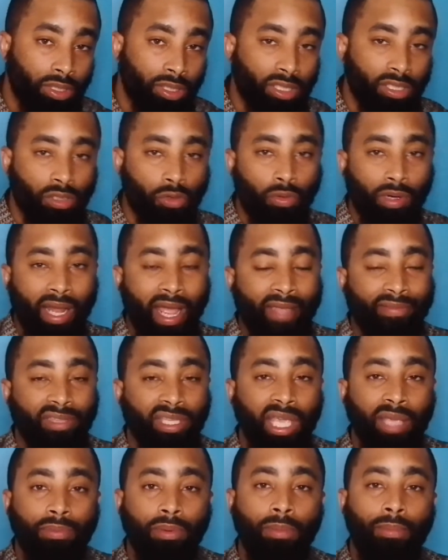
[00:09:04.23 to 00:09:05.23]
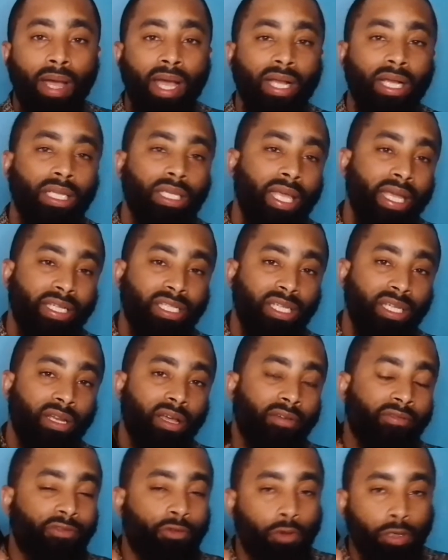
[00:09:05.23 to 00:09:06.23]
This is one I have to keep in my collection.
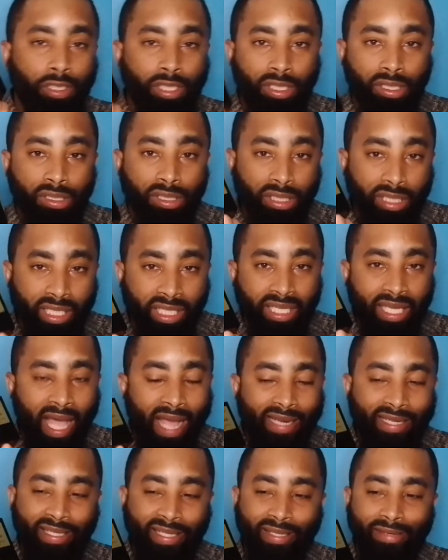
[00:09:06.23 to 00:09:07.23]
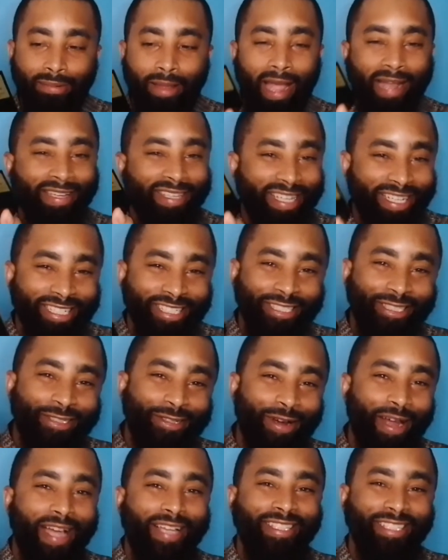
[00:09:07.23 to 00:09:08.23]
Unfortunately, I didn't
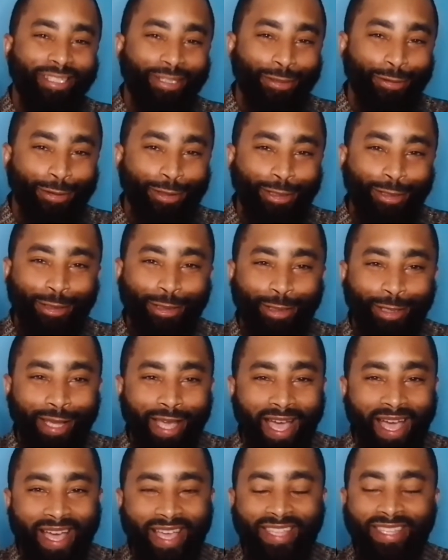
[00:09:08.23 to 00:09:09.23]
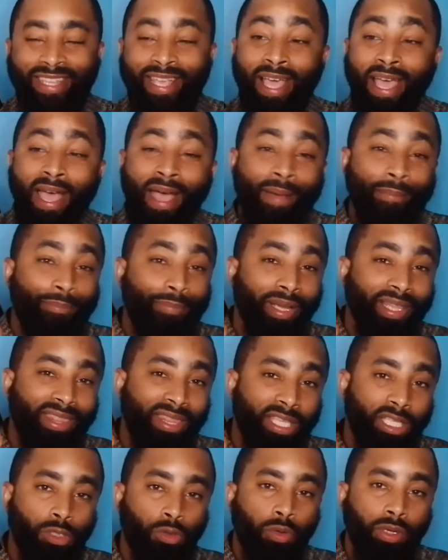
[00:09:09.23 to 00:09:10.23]
try to do it to you guys,
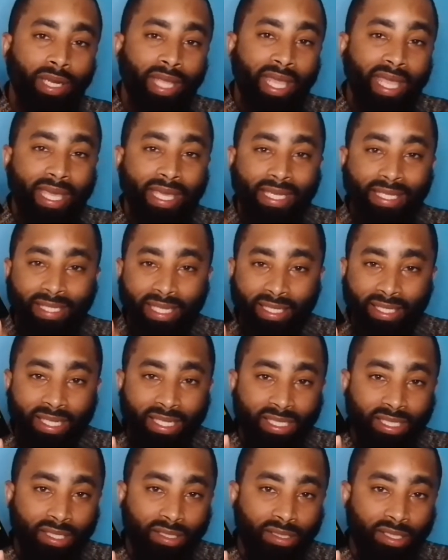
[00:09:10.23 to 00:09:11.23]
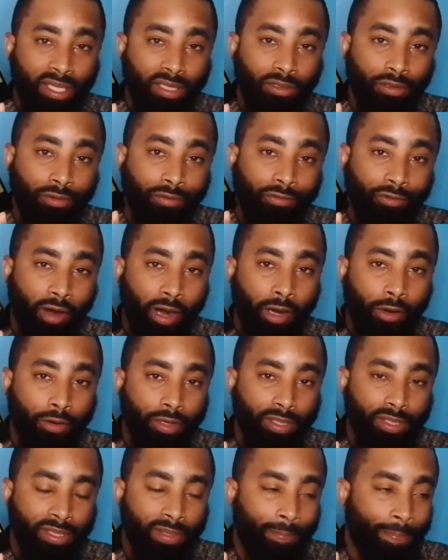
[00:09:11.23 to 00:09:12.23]
but this one is a discontinued
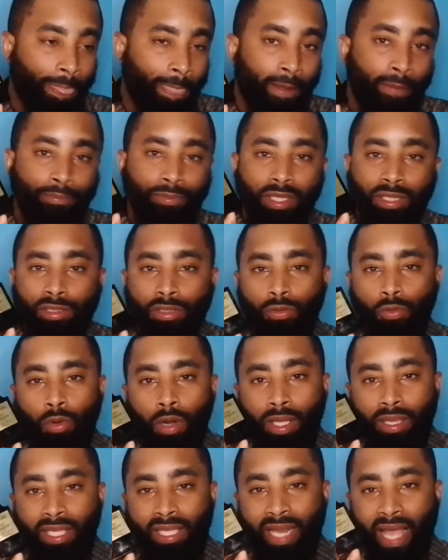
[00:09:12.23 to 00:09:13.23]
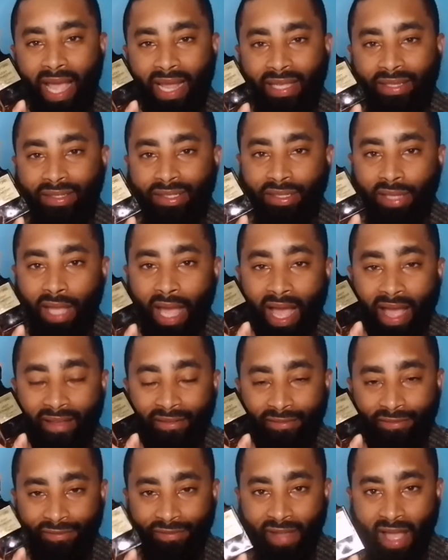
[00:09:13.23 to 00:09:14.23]
fragrance. This is one that I
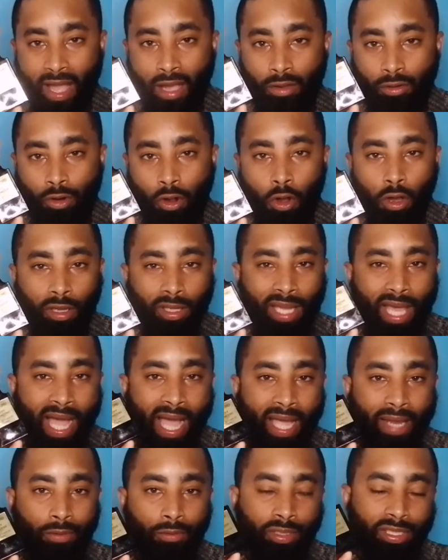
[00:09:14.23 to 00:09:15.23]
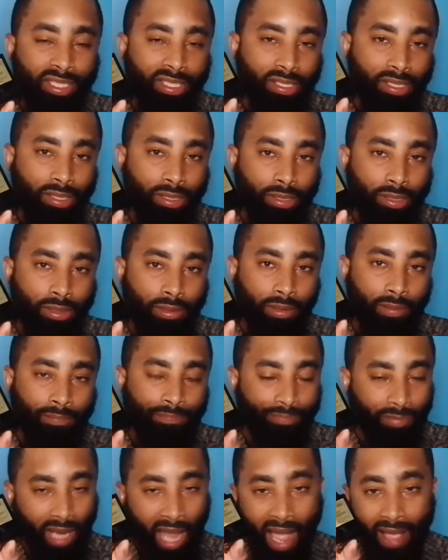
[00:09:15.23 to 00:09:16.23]
found online, which is,
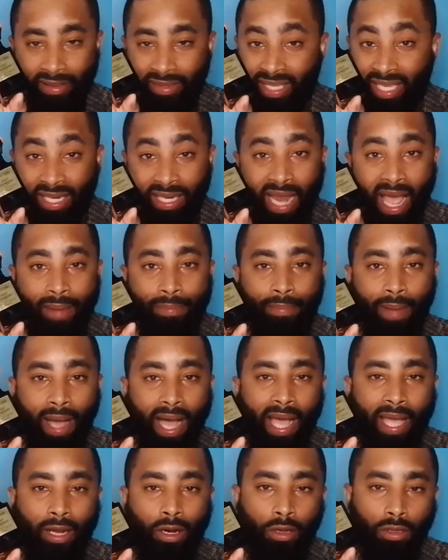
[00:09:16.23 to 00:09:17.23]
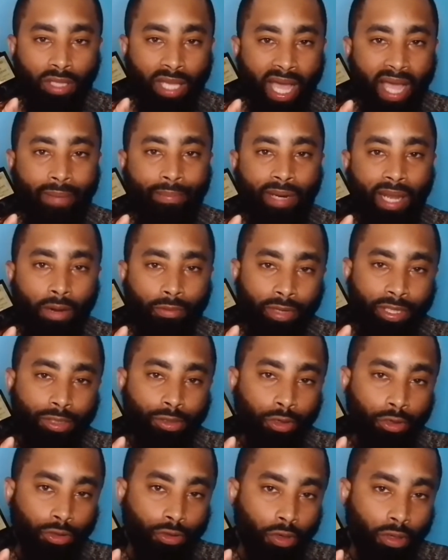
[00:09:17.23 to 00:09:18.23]
I did not buy it online, but I
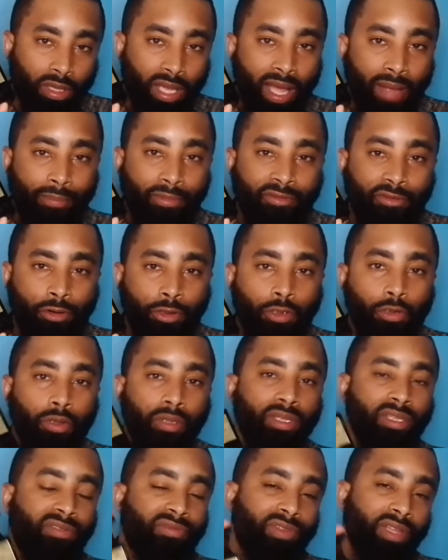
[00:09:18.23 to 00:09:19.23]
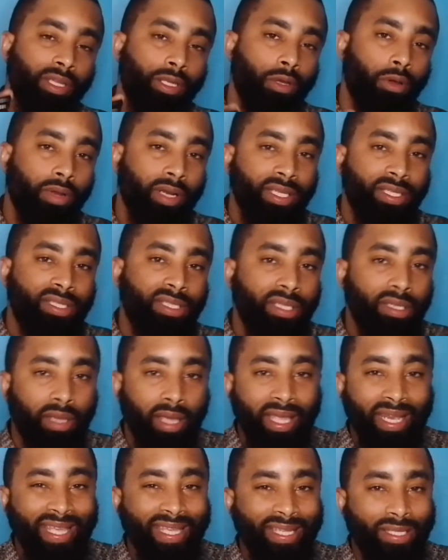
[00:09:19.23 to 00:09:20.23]
researched online before doing this video. It
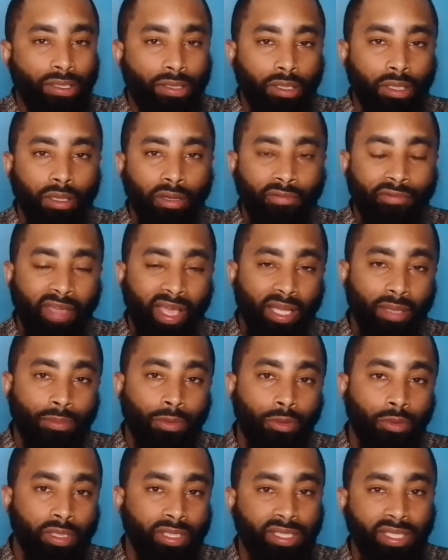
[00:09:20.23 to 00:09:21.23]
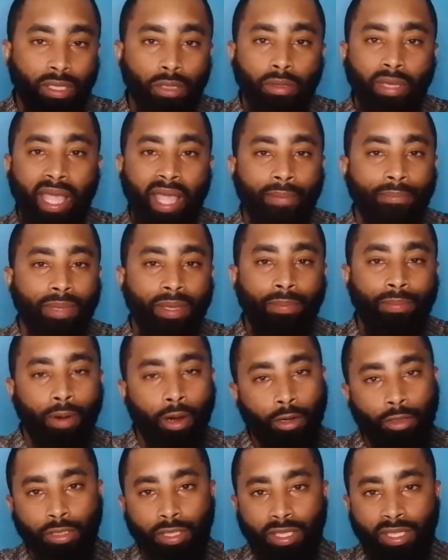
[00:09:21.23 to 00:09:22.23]
is still available. It still can be
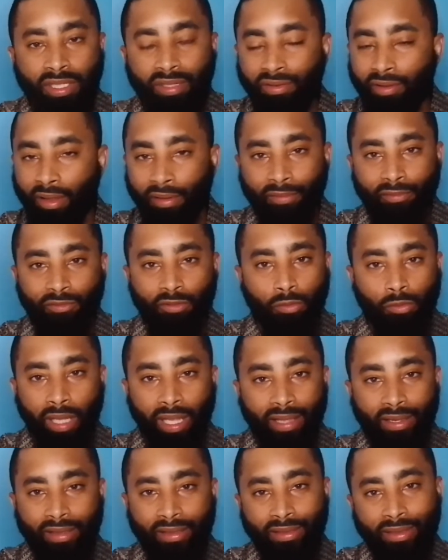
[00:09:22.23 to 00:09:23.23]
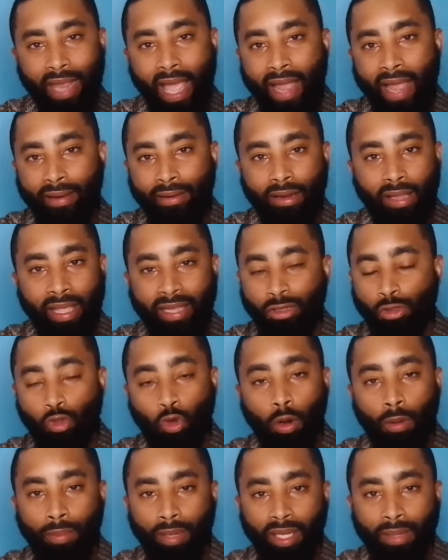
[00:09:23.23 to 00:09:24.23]
purchased in not
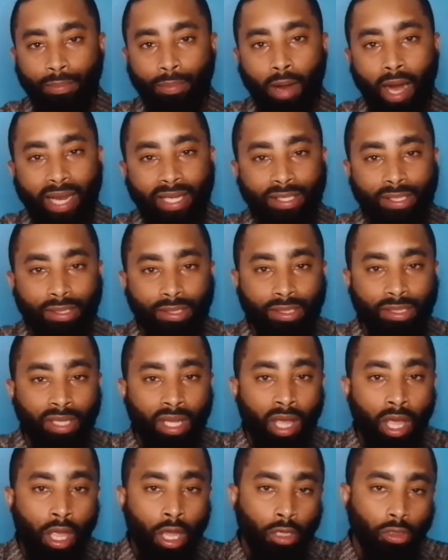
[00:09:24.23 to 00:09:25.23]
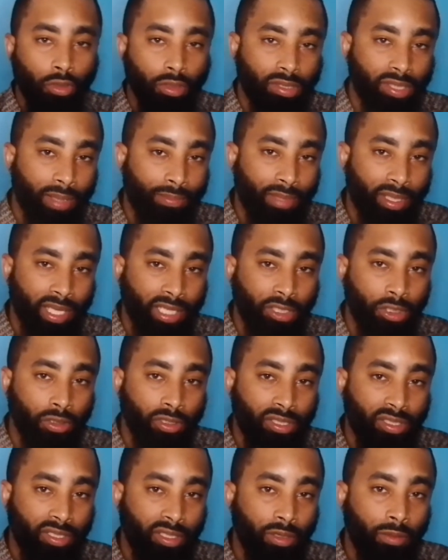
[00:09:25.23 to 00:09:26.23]
exorbitant prices. So it's something that you
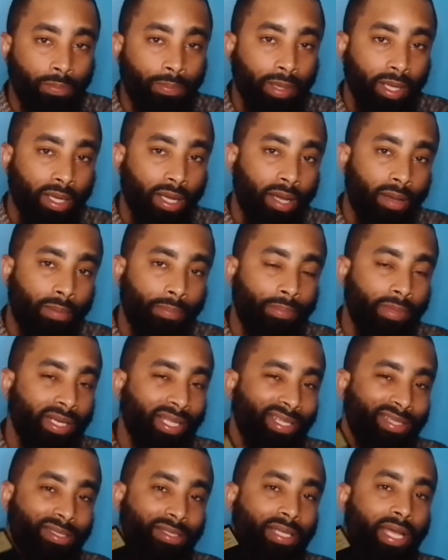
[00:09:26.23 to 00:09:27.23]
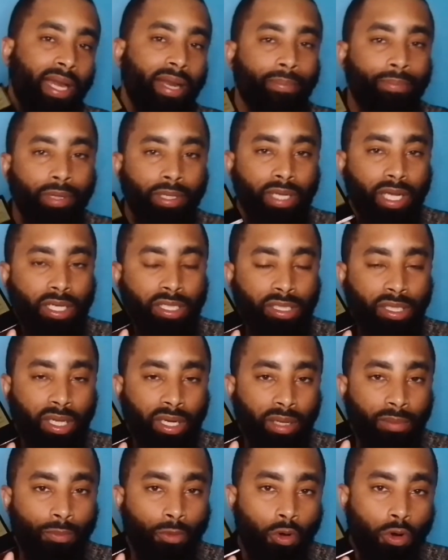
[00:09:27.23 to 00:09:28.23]
can still pick up, but it is not in production
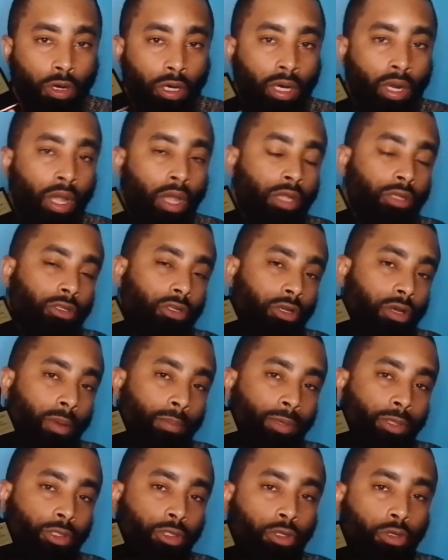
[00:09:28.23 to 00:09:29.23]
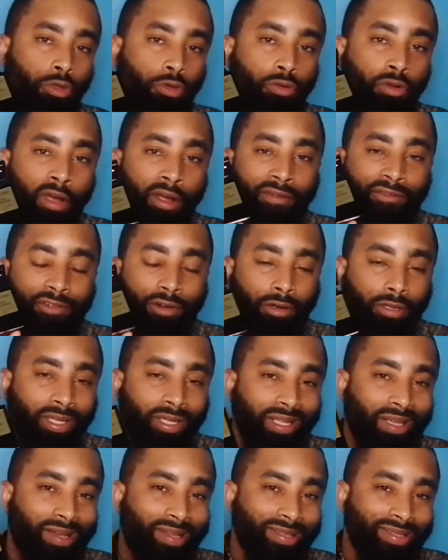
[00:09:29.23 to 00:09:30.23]
anymore. So number 2, Vert
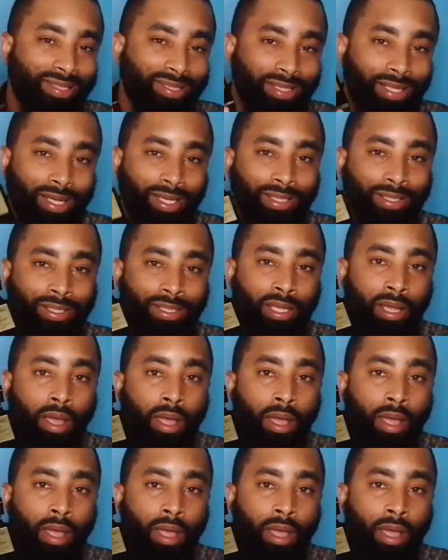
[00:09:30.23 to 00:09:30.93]
d'Encens